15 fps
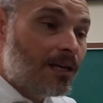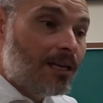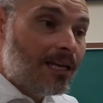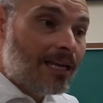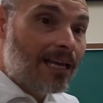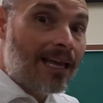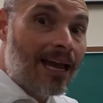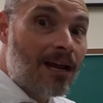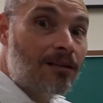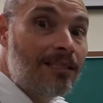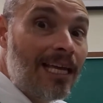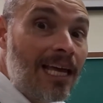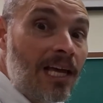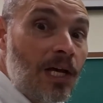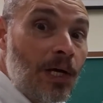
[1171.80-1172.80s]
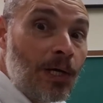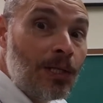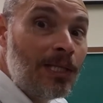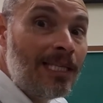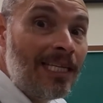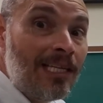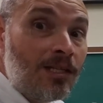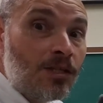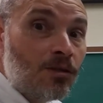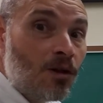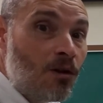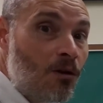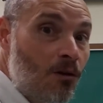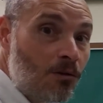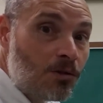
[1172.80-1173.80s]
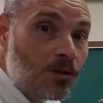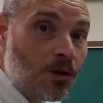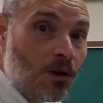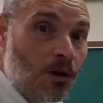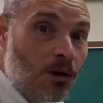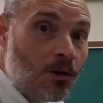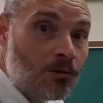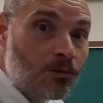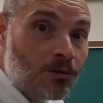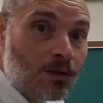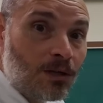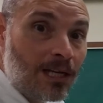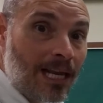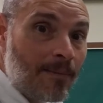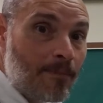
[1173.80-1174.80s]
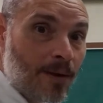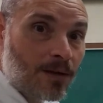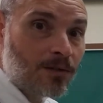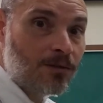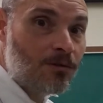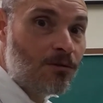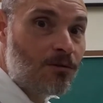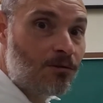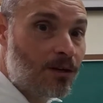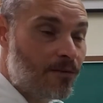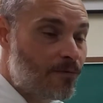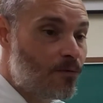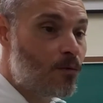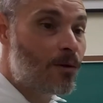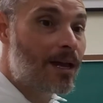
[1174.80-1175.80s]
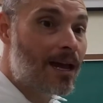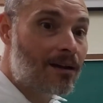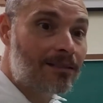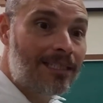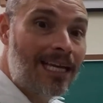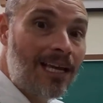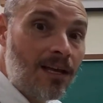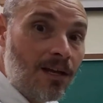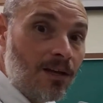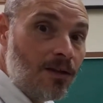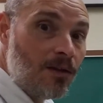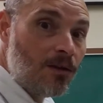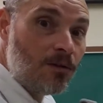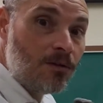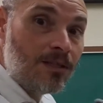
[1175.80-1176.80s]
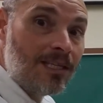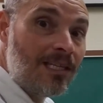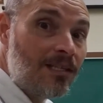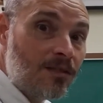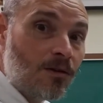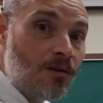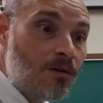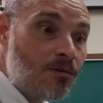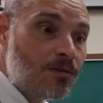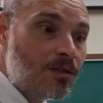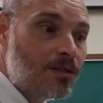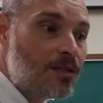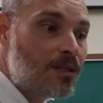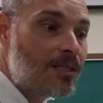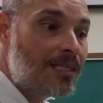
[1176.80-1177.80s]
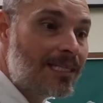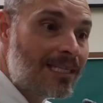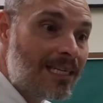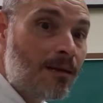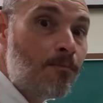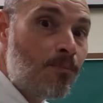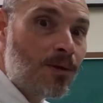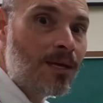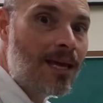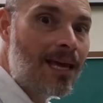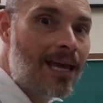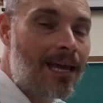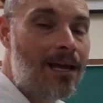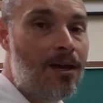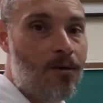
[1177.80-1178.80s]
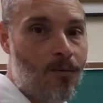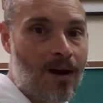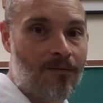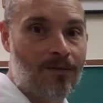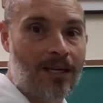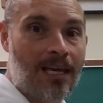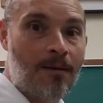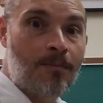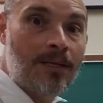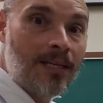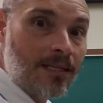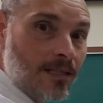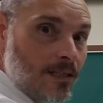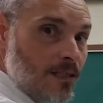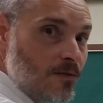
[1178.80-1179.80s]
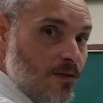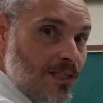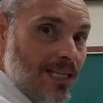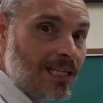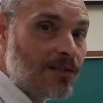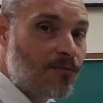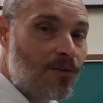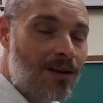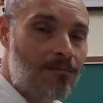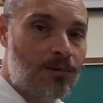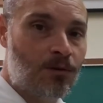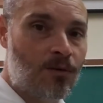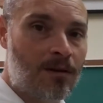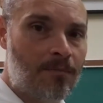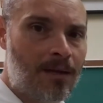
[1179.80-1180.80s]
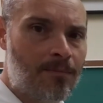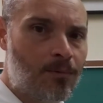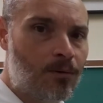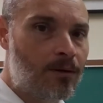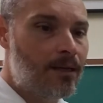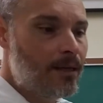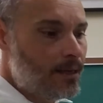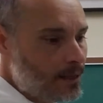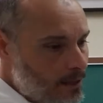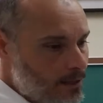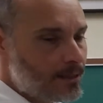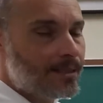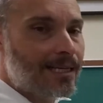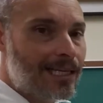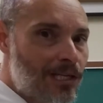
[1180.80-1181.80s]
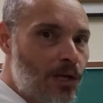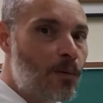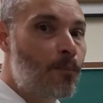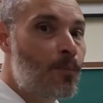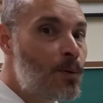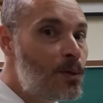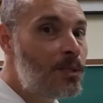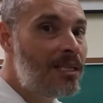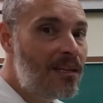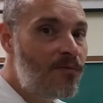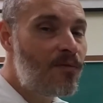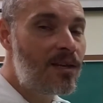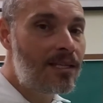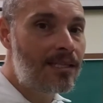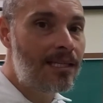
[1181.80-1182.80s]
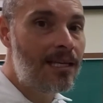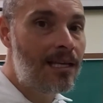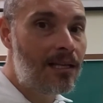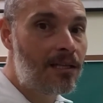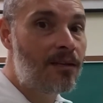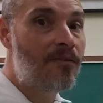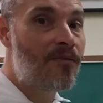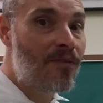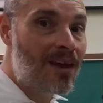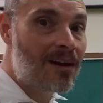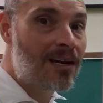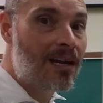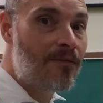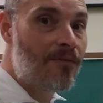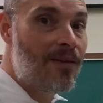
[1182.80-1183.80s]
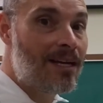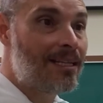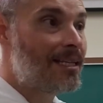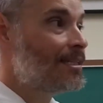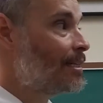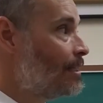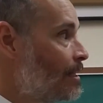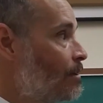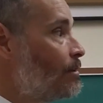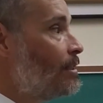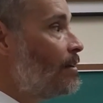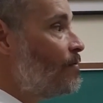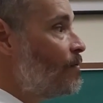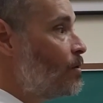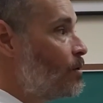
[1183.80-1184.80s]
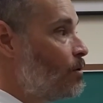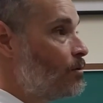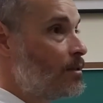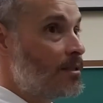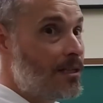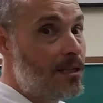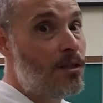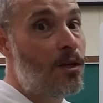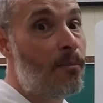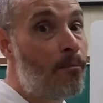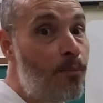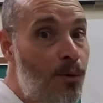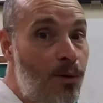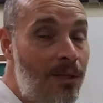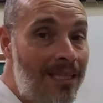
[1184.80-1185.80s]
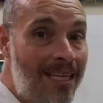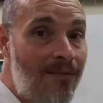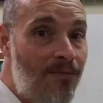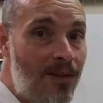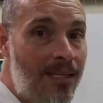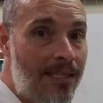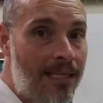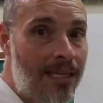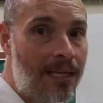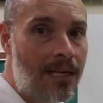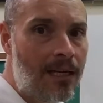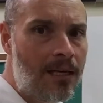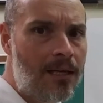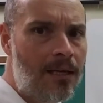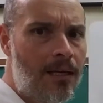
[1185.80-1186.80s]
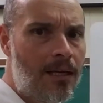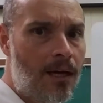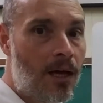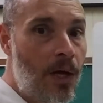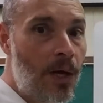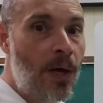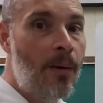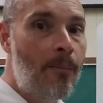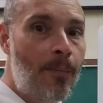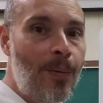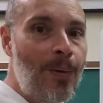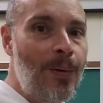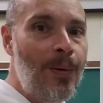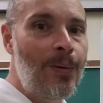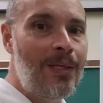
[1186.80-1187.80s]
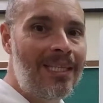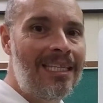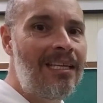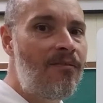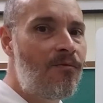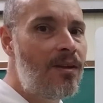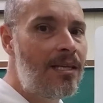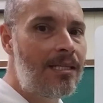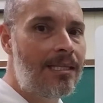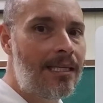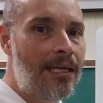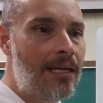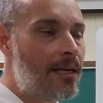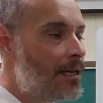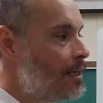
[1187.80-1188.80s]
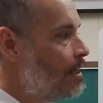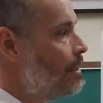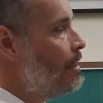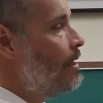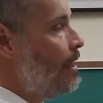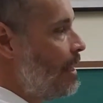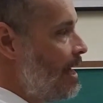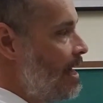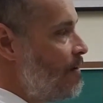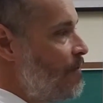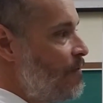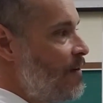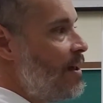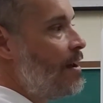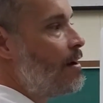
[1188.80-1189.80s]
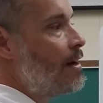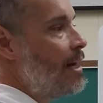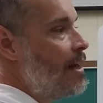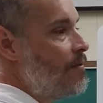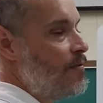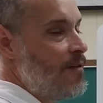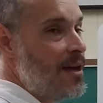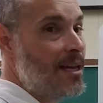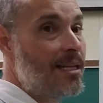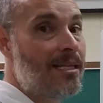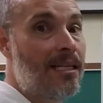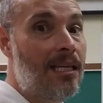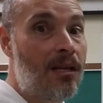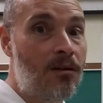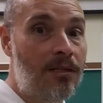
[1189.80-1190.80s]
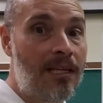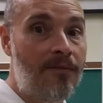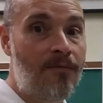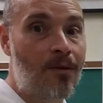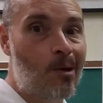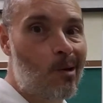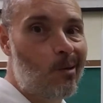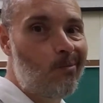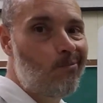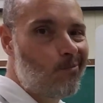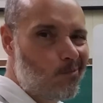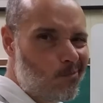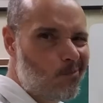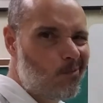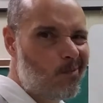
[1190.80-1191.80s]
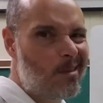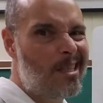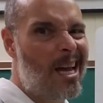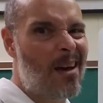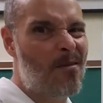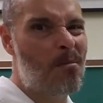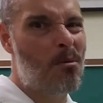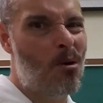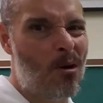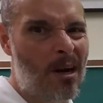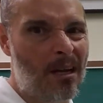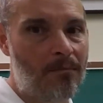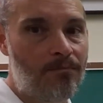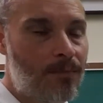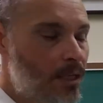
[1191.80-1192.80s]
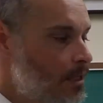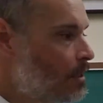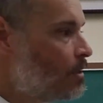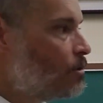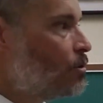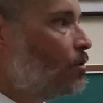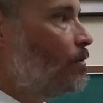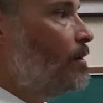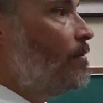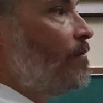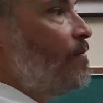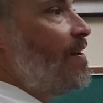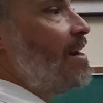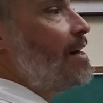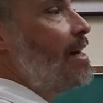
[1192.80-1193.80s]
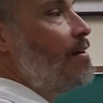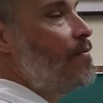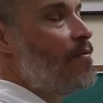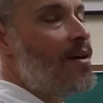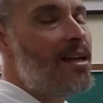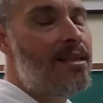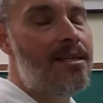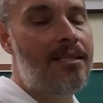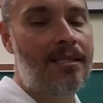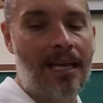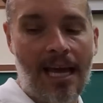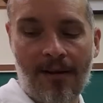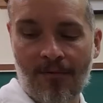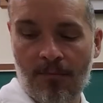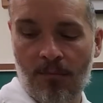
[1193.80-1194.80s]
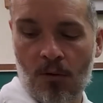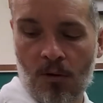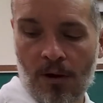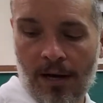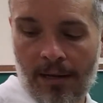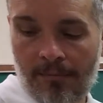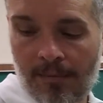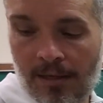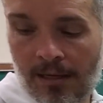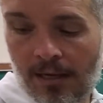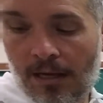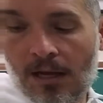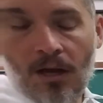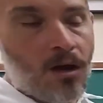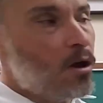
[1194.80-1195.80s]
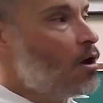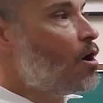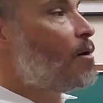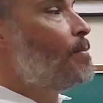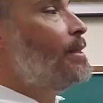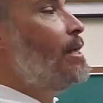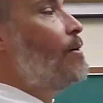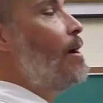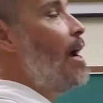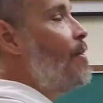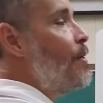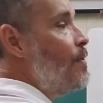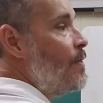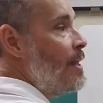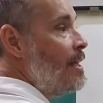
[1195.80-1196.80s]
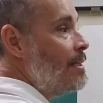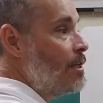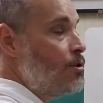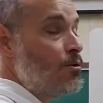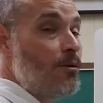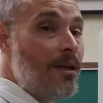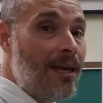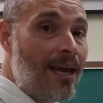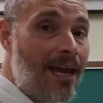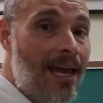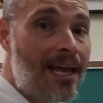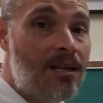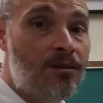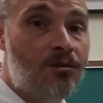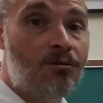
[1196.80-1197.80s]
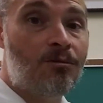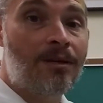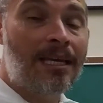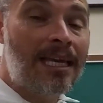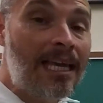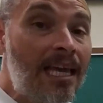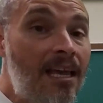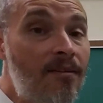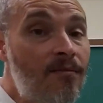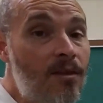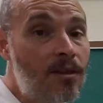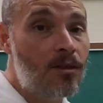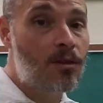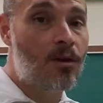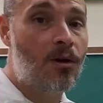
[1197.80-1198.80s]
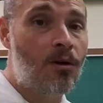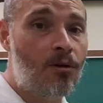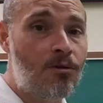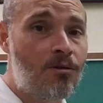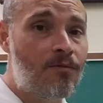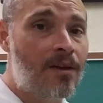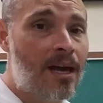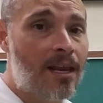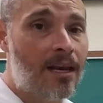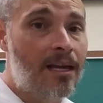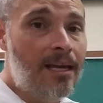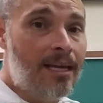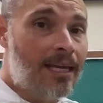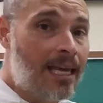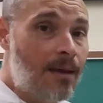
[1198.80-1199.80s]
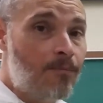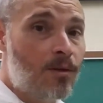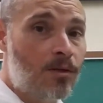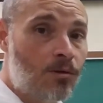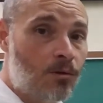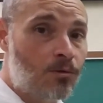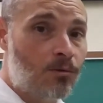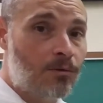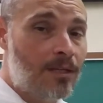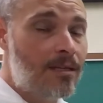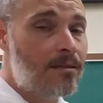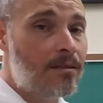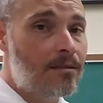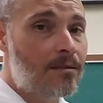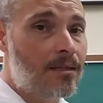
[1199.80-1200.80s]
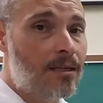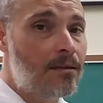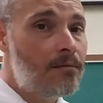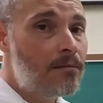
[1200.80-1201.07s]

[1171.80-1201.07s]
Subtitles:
garder une distance entre les personnes. Il faut garder une distance de 6 pieds. We have to keep a distance of 6 feet between people. C'est un peu difficile de faire la fête. It's a little difficult. C'est un peu difficile. Un peu difficile à faire la fête. It's a little difficult to have a party. So, faire la fête is to have a party. Oh, but there are other things that you can do even though you've got to keep the social distancing,